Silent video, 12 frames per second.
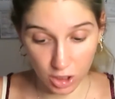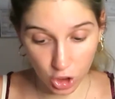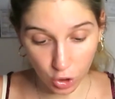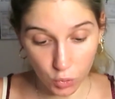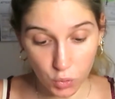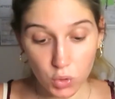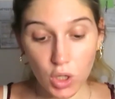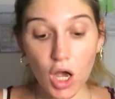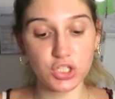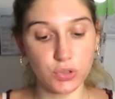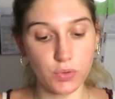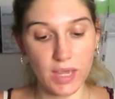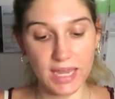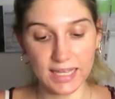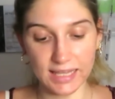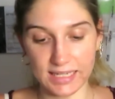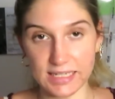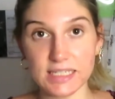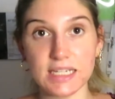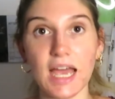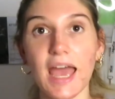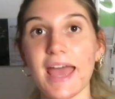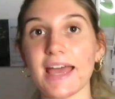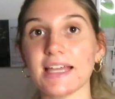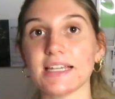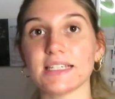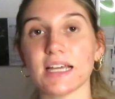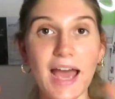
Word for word: go to England, and